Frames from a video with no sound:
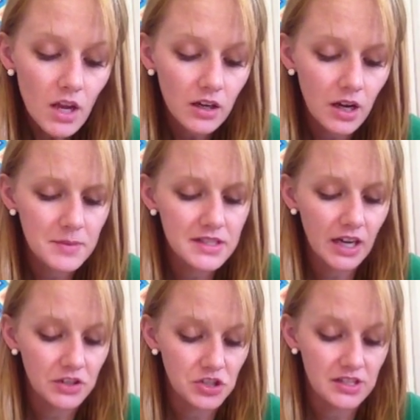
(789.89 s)
Come
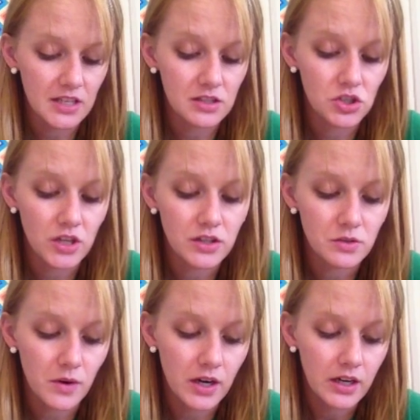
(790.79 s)
inside, she says, and shut the
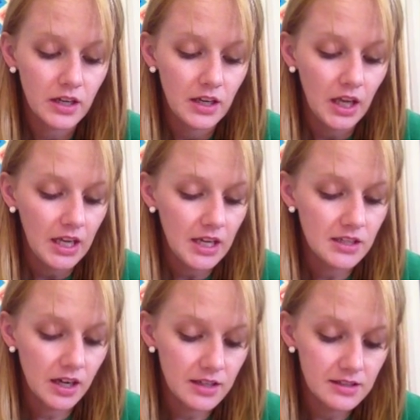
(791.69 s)
door. He
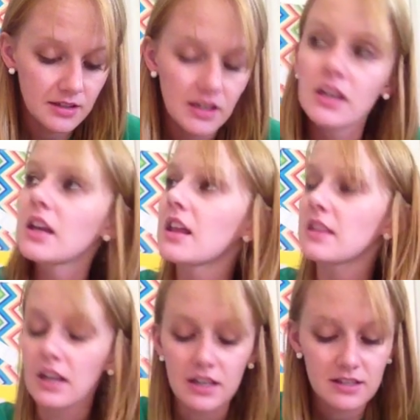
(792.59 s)
does.
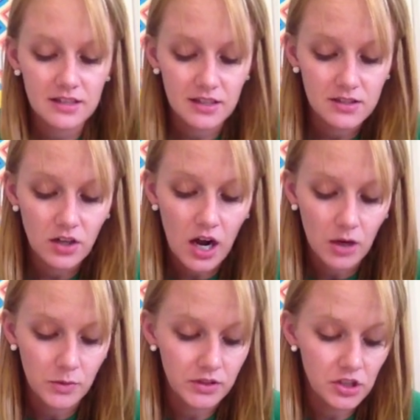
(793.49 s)
Then he stands there
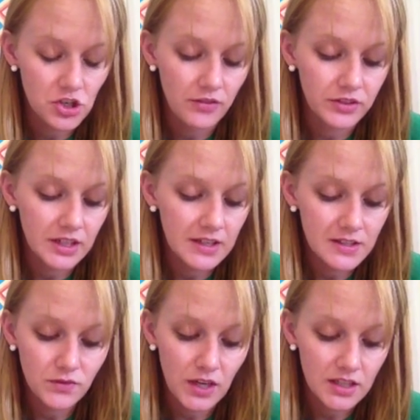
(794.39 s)
awkwardly, shuffling
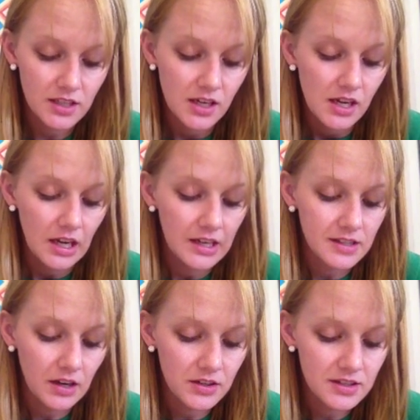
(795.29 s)
his feet. His
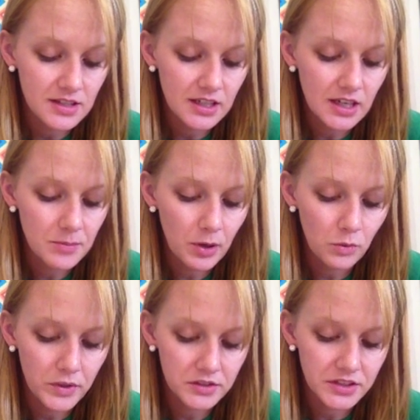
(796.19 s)
hair is sticking up all
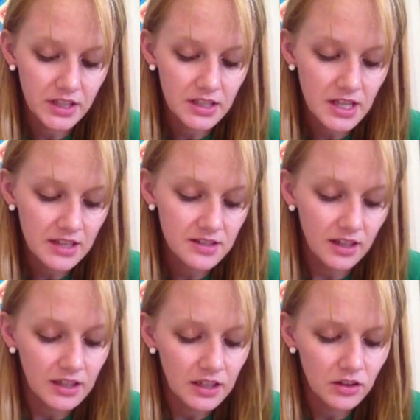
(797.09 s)
weirdly, and in that
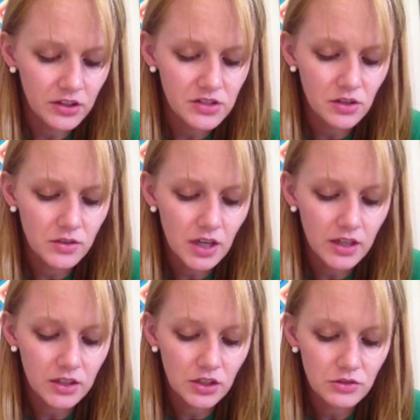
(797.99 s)
second he looks so young
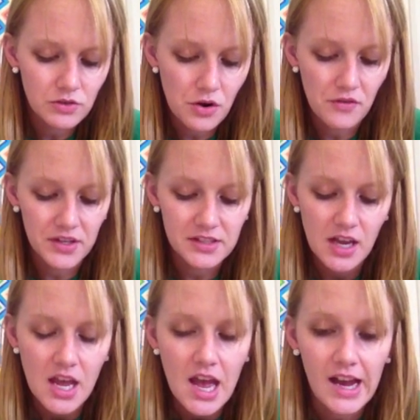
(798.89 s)
and cute and nervous,
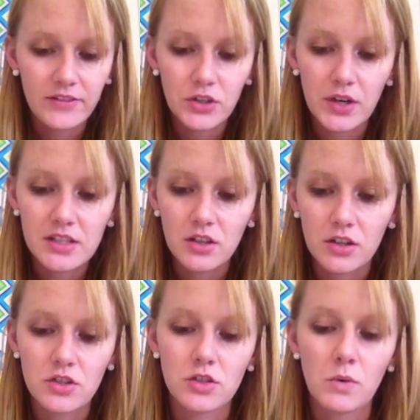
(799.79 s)
I have a crazy
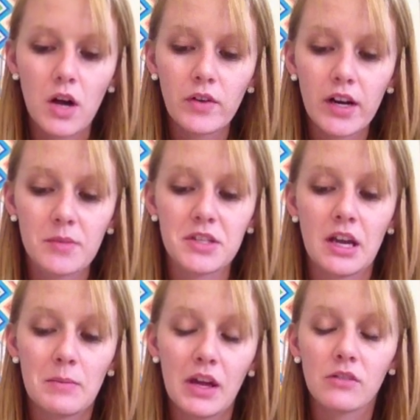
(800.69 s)
urge to walk right up to
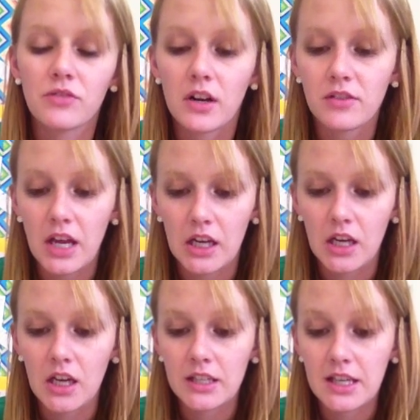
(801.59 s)
him in front of Hannah
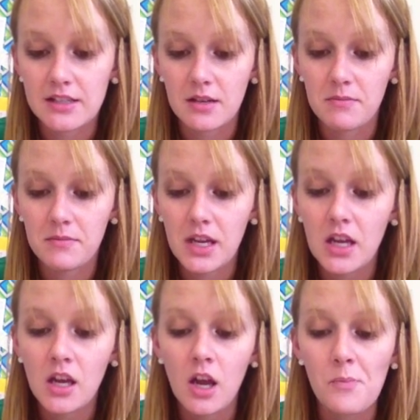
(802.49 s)
and kiss him.
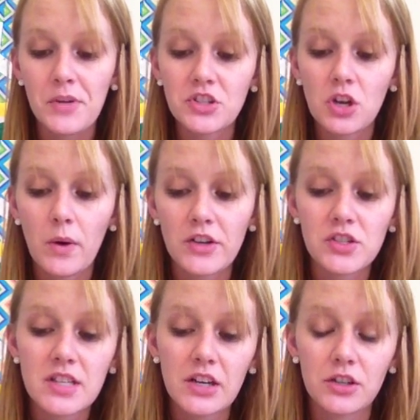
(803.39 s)
But she
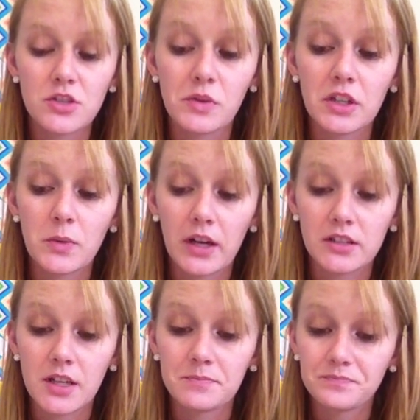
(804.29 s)
quashes that urge really
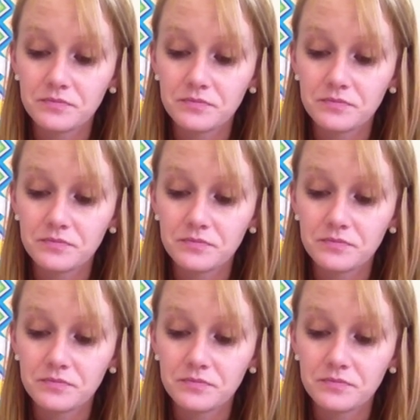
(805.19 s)
quickly.